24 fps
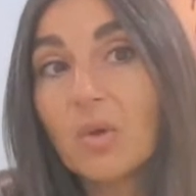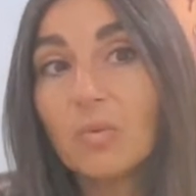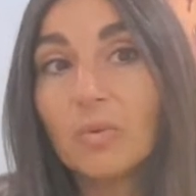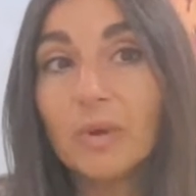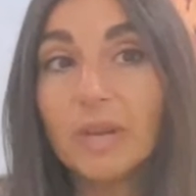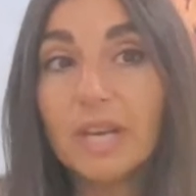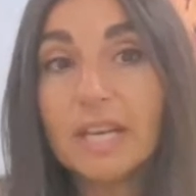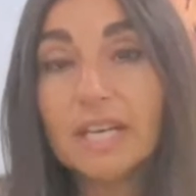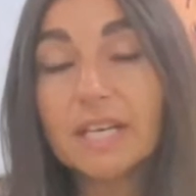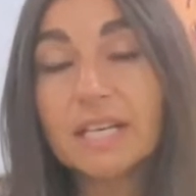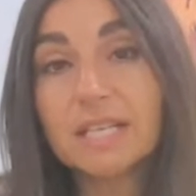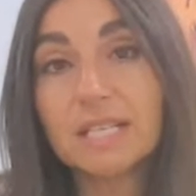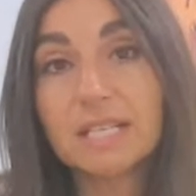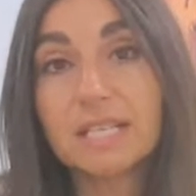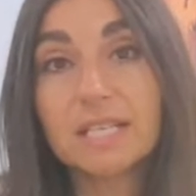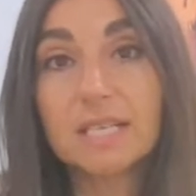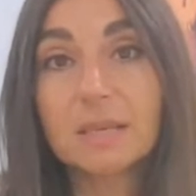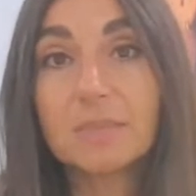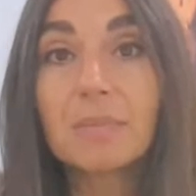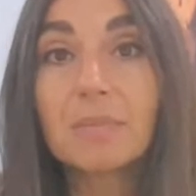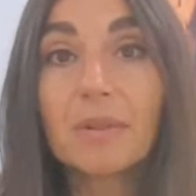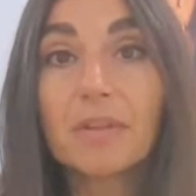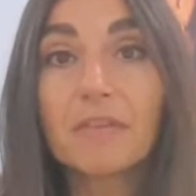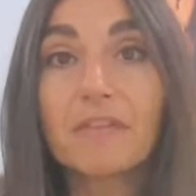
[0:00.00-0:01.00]
we needed to
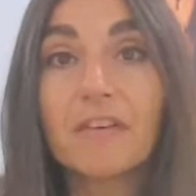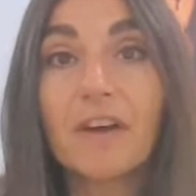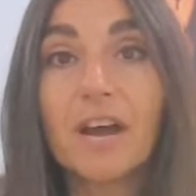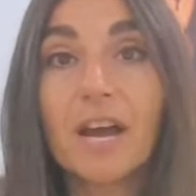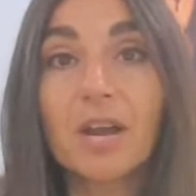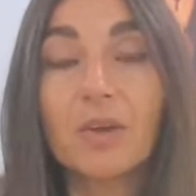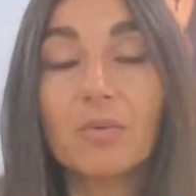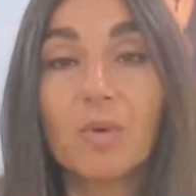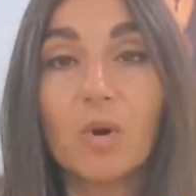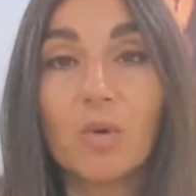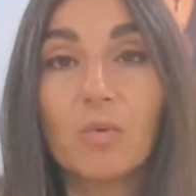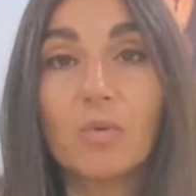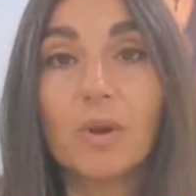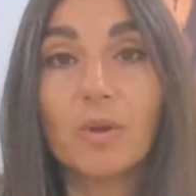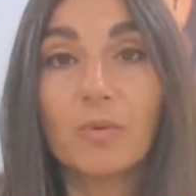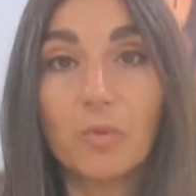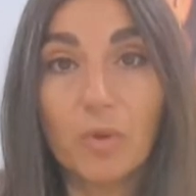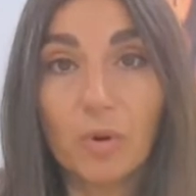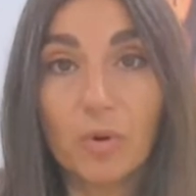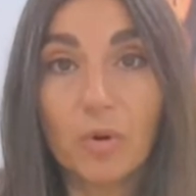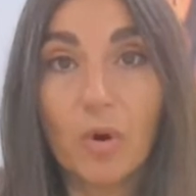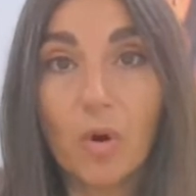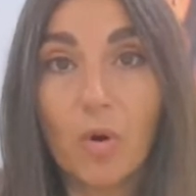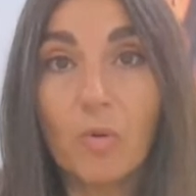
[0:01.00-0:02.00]
simplify what we
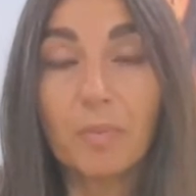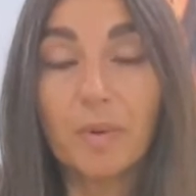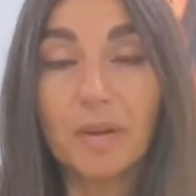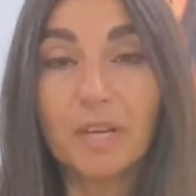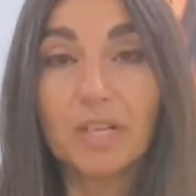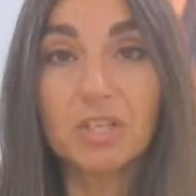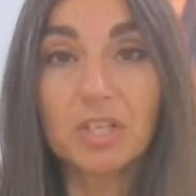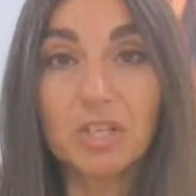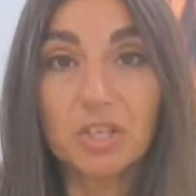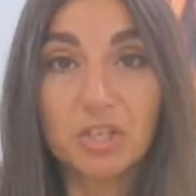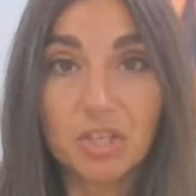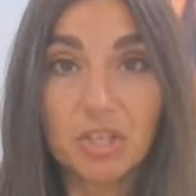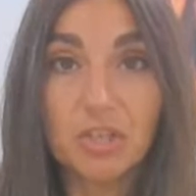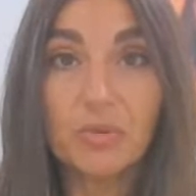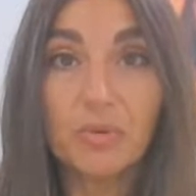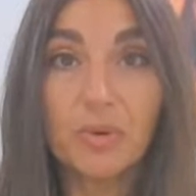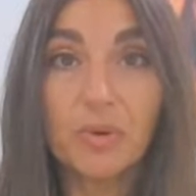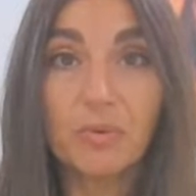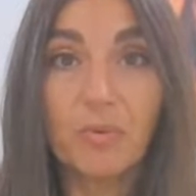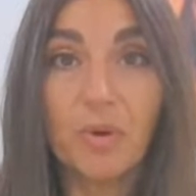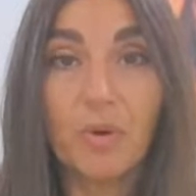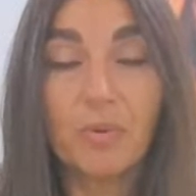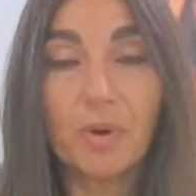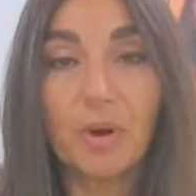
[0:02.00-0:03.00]
were hoping to do
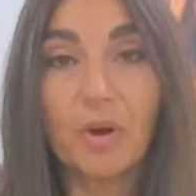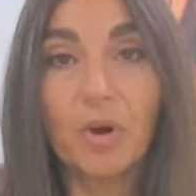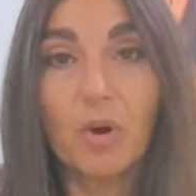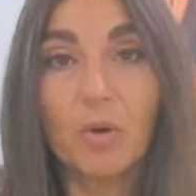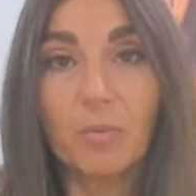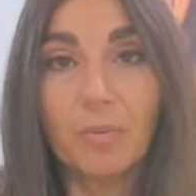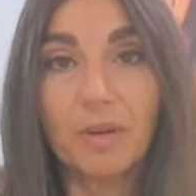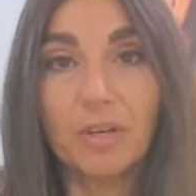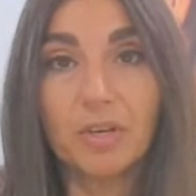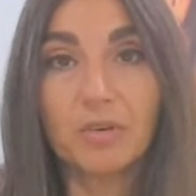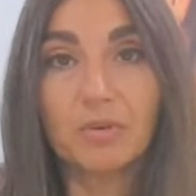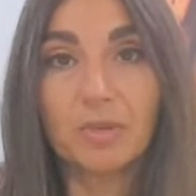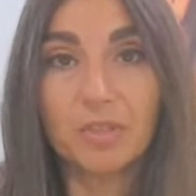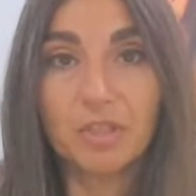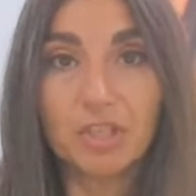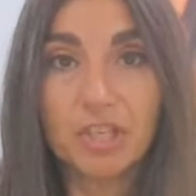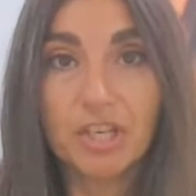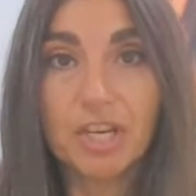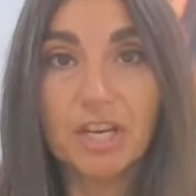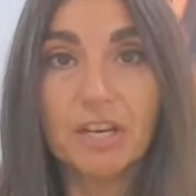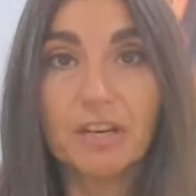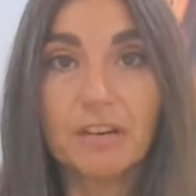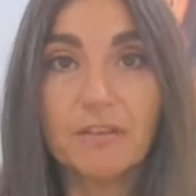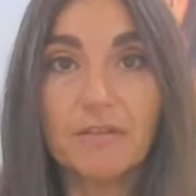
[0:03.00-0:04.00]
and what we were hoping to
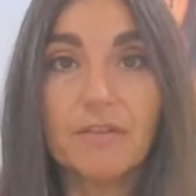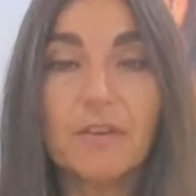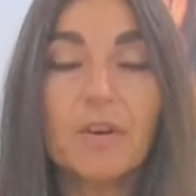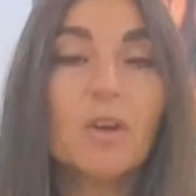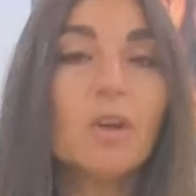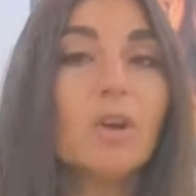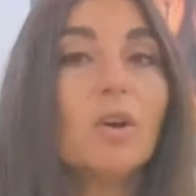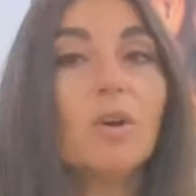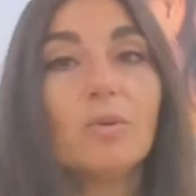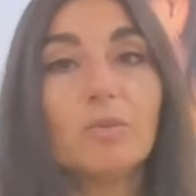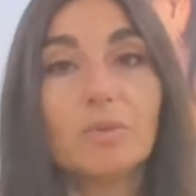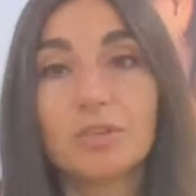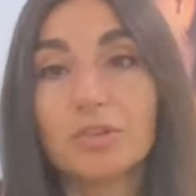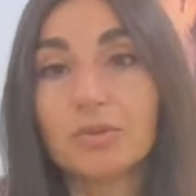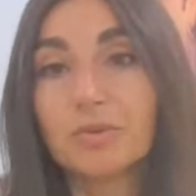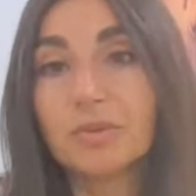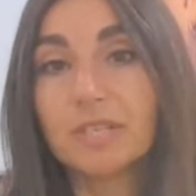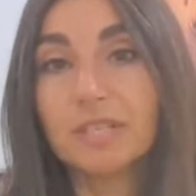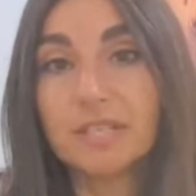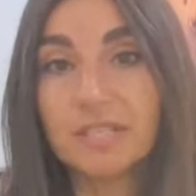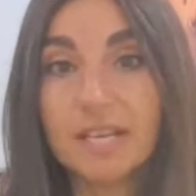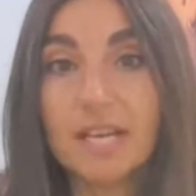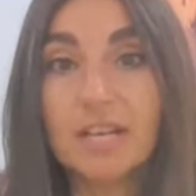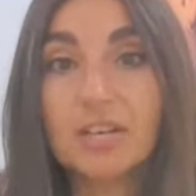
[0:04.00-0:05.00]
achieve, which
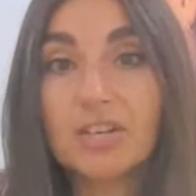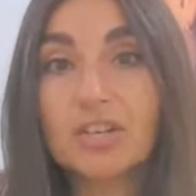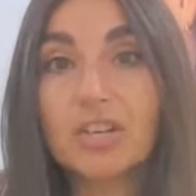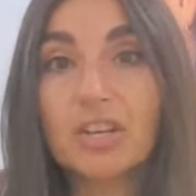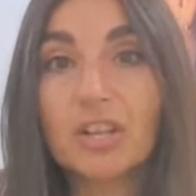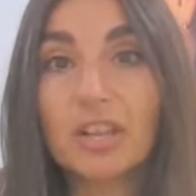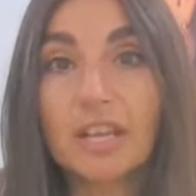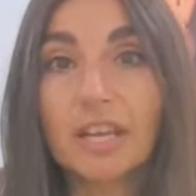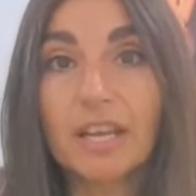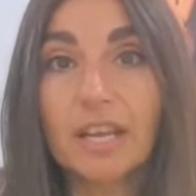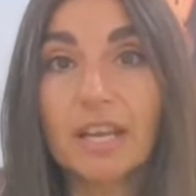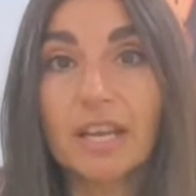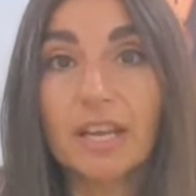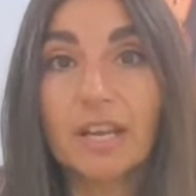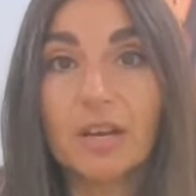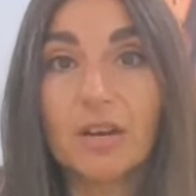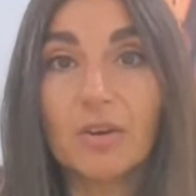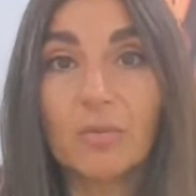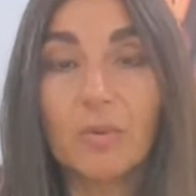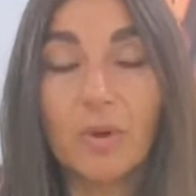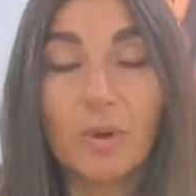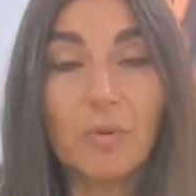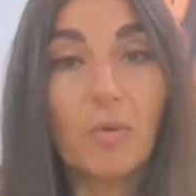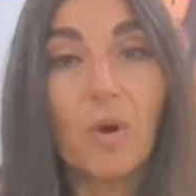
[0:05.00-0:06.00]
was essentially,
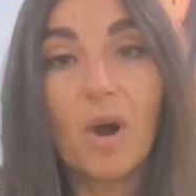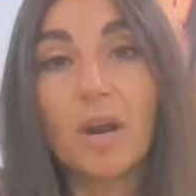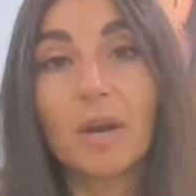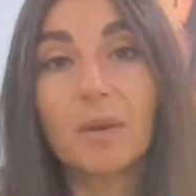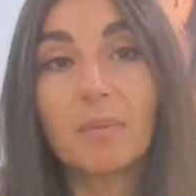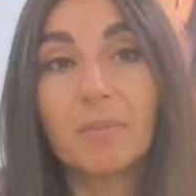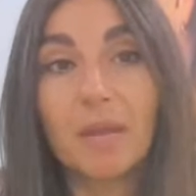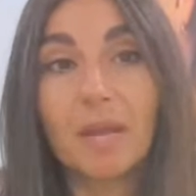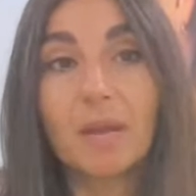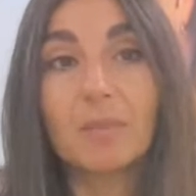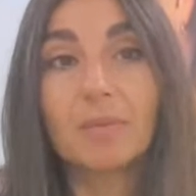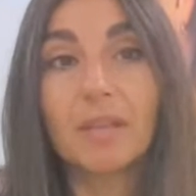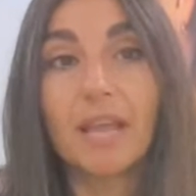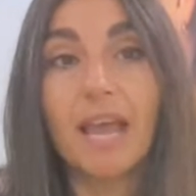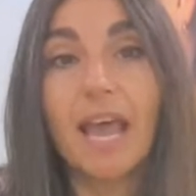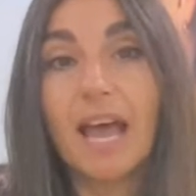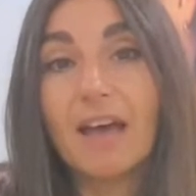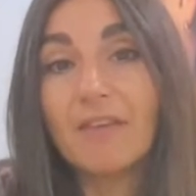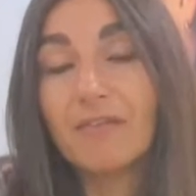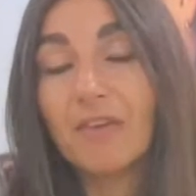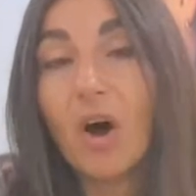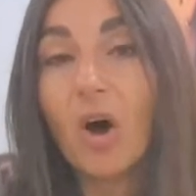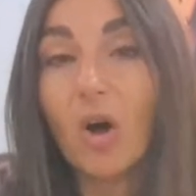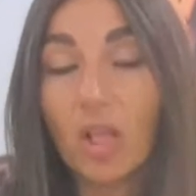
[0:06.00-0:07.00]
we want to be able to
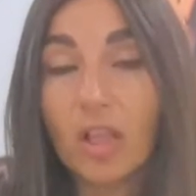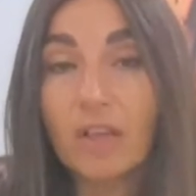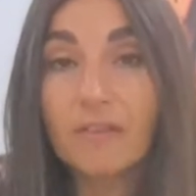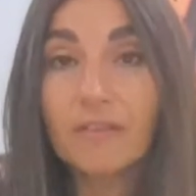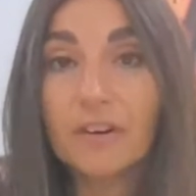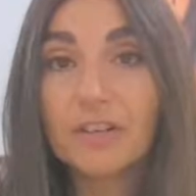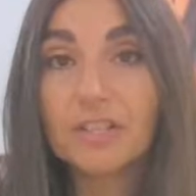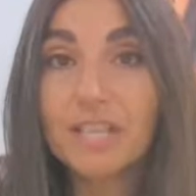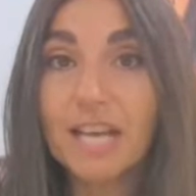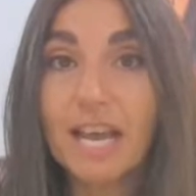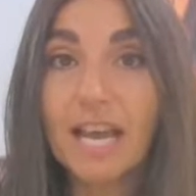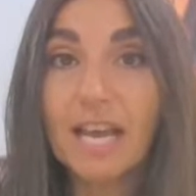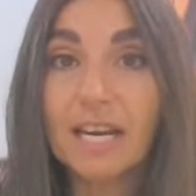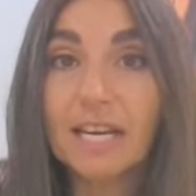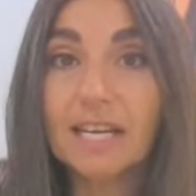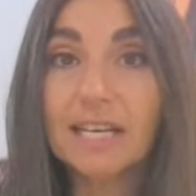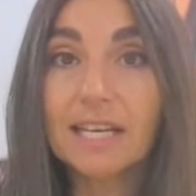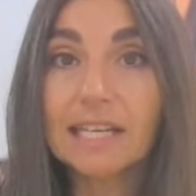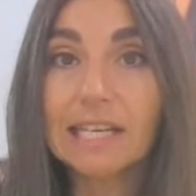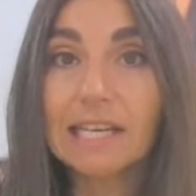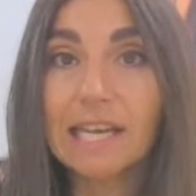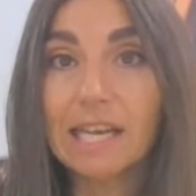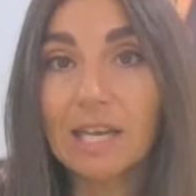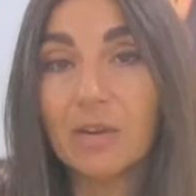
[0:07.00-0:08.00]
have all of our
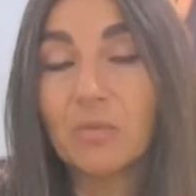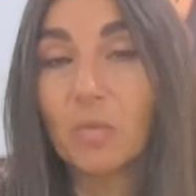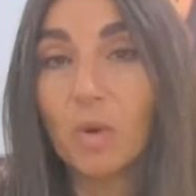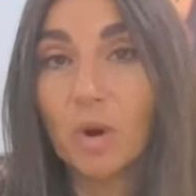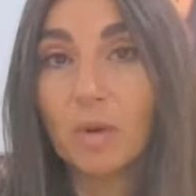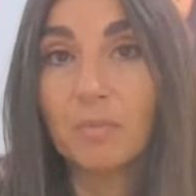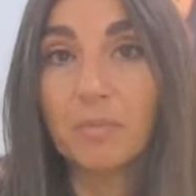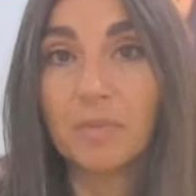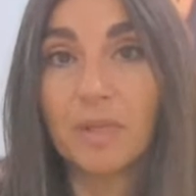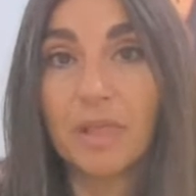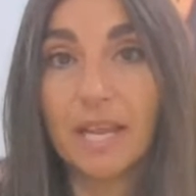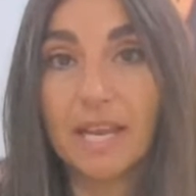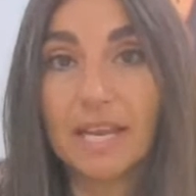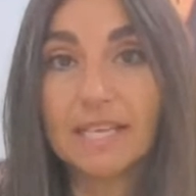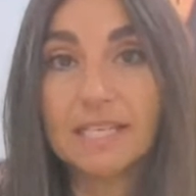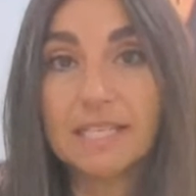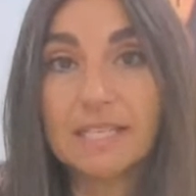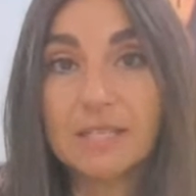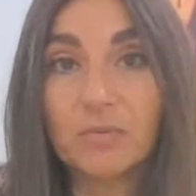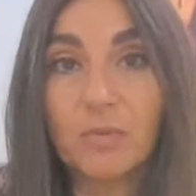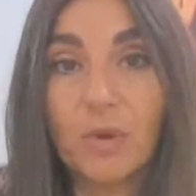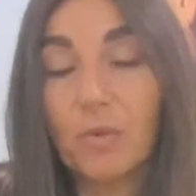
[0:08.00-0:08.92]
data in one place.